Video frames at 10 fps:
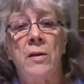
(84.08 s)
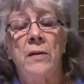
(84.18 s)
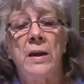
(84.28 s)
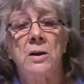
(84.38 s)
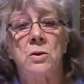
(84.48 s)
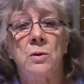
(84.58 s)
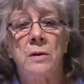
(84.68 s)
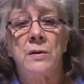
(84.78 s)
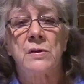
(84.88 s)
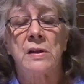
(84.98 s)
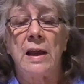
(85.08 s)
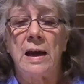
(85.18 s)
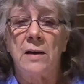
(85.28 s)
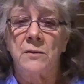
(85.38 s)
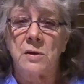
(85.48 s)
Then they took the
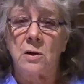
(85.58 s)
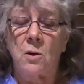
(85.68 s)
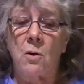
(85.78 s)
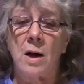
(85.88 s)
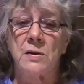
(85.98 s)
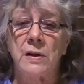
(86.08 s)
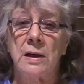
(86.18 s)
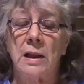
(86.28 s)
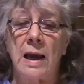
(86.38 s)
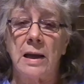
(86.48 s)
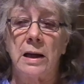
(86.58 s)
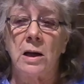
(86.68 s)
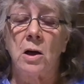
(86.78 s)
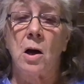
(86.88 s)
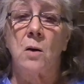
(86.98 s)
slaves across the
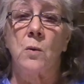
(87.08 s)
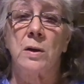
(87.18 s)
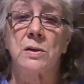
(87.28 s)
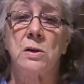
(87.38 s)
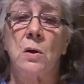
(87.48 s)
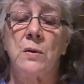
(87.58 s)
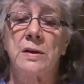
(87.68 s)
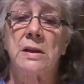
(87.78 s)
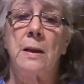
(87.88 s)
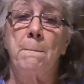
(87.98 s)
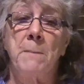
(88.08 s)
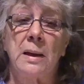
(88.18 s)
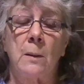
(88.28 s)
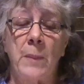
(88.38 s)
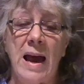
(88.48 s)
Atlantic on what is known as the
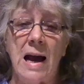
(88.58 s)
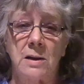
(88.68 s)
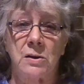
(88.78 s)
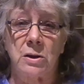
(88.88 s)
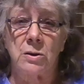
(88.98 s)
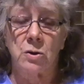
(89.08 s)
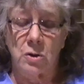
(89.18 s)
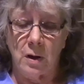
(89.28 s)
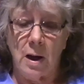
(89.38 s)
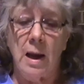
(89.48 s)
Middle Passage,